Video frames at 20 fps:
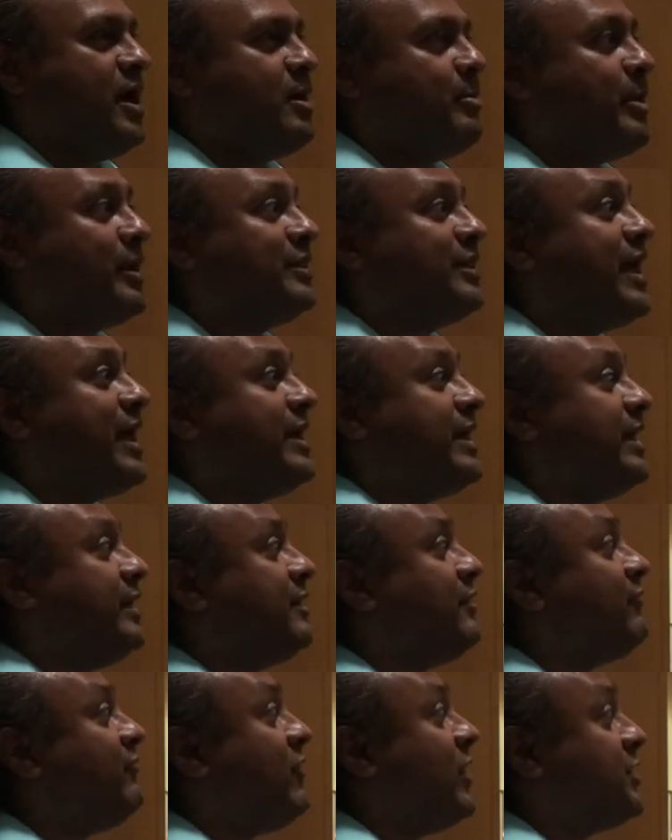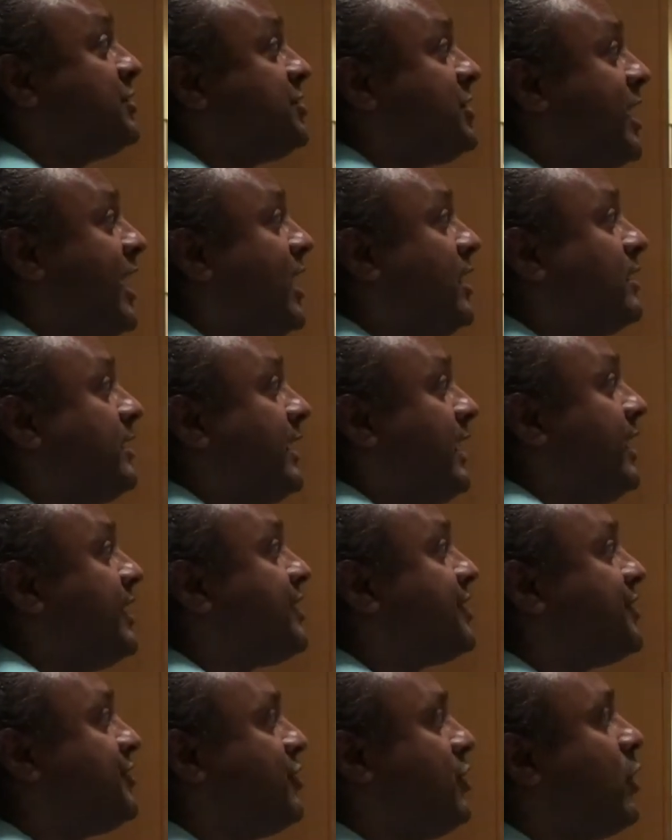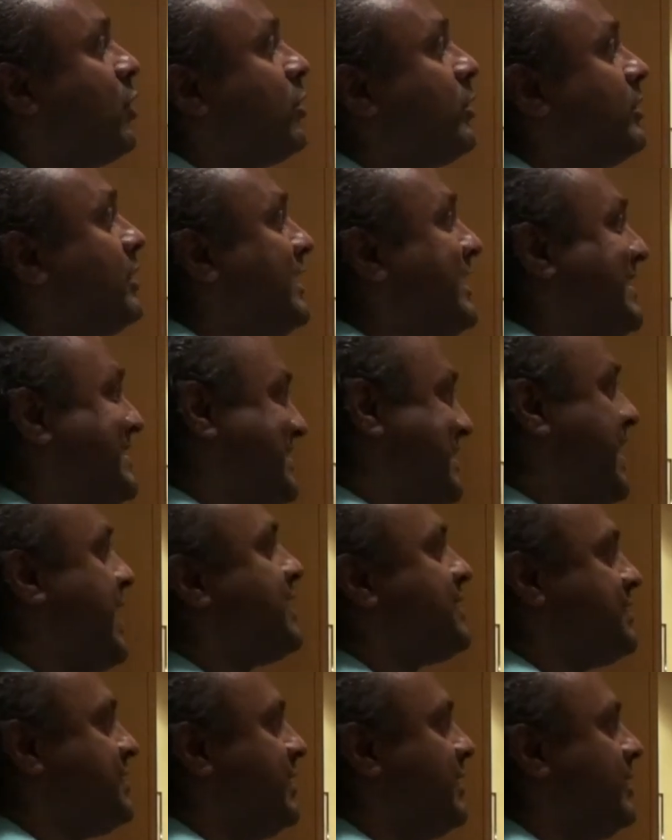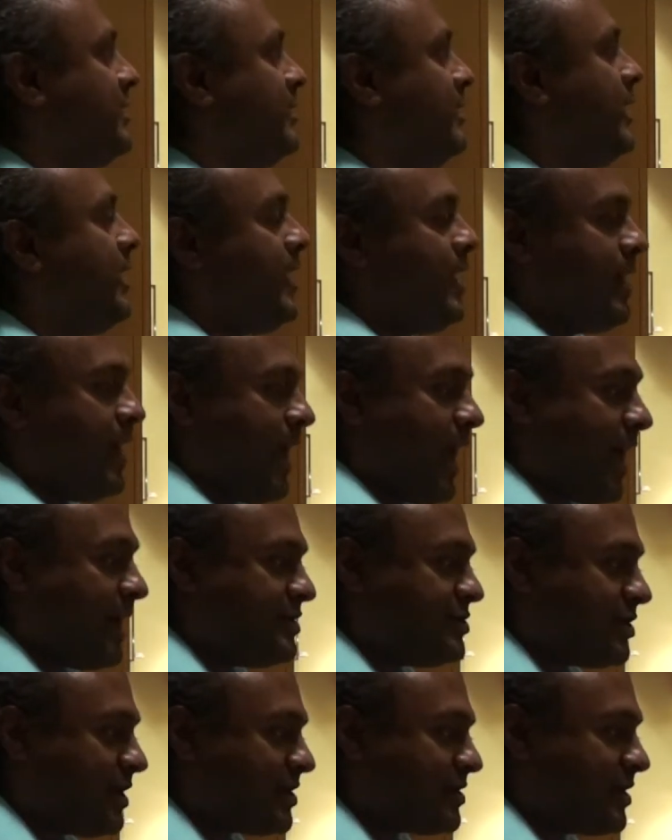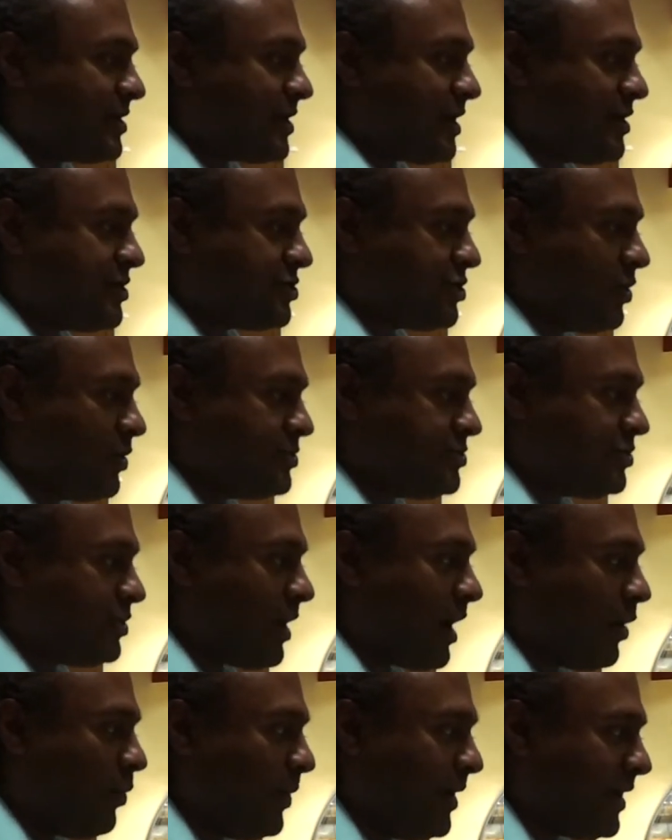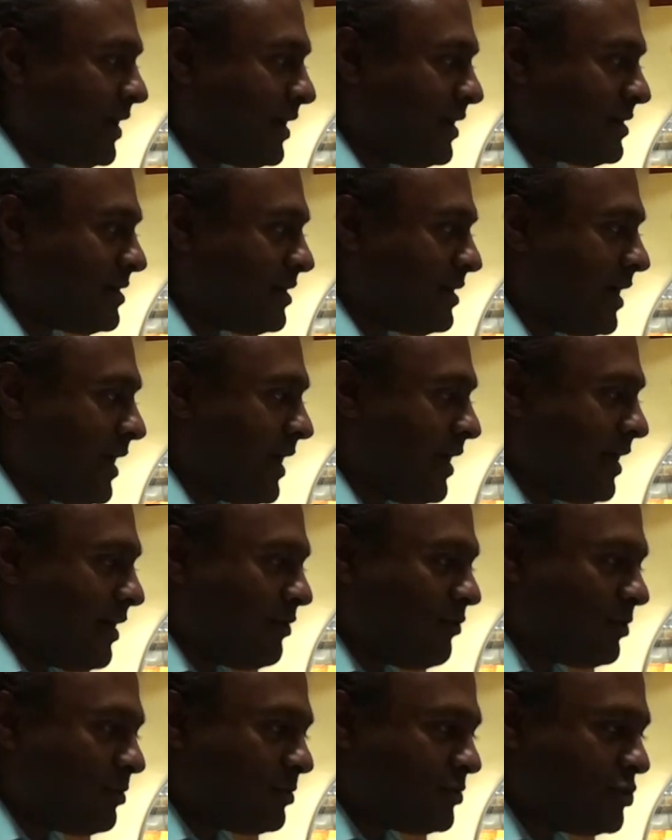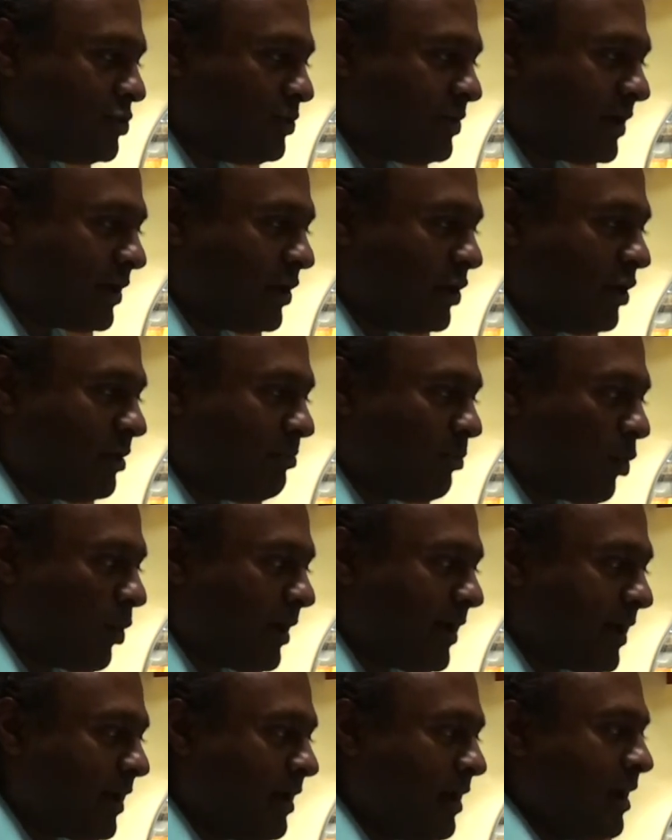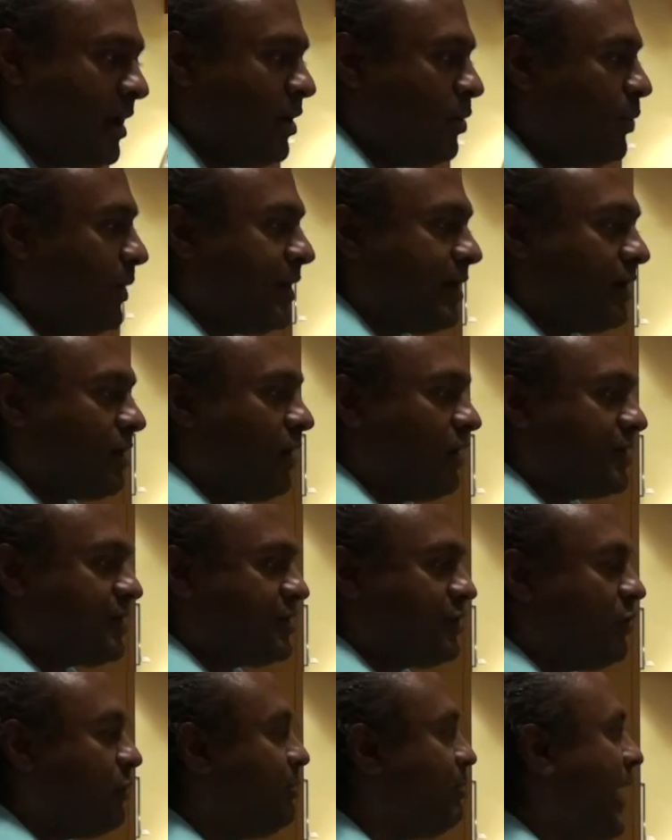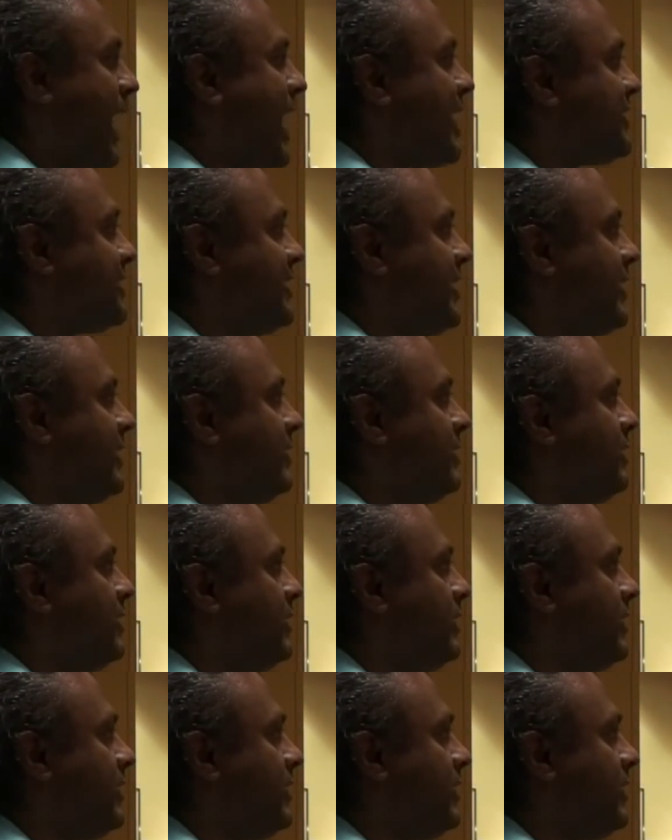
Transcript: but that the functionality is thoroughly tested. And just as I showed you how we can do the good morning, we could also pass in,